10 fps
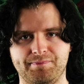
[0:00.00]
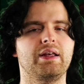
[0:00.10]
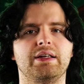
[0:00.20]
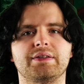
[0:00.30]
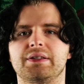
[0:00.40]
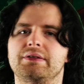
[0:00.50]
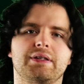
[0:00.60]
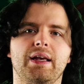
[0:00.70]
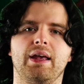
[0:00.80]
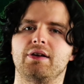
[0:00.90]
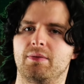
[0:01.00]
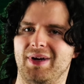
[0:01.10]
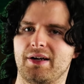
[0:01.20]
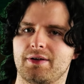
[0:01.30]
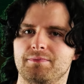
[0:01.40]
In essence, it can come
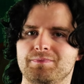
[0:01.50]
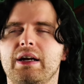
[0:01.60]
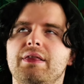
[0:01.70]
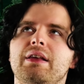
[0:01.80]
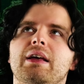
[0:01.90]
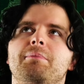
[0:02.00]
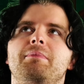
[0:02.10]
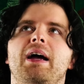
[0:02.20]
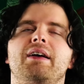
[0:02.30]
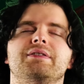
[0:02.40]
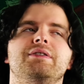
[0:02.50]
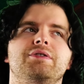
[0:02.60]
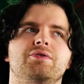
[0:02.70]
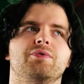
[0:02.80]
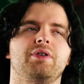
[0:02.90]
back. And I think that passage
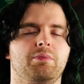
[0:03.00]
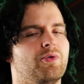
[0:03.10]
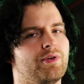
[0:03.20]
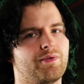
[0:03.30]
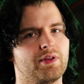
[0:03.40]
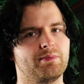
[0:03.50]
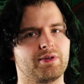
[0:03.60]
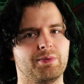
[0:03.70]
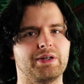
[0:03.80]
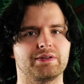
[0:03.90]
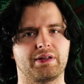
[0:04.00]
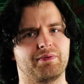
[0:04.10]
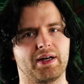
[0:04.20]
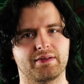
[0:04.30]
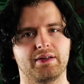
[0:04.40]
is really important for the book because of the
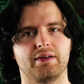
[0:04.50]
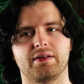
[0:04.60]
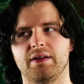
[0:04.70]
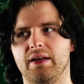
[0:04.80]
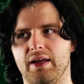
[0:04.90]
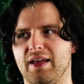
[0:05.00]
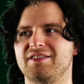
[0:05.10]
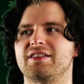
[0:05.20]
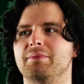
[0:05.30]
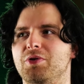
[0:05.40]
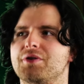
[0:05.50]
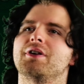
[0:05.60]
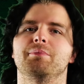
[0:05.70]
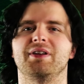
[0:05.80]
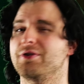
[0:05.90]
fact that it ends the book
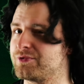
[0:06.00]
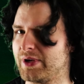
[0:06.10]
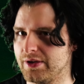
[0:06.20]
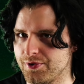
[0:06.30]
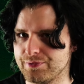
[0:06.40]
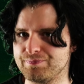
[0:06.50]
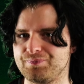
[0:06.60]
on a bittersweet note.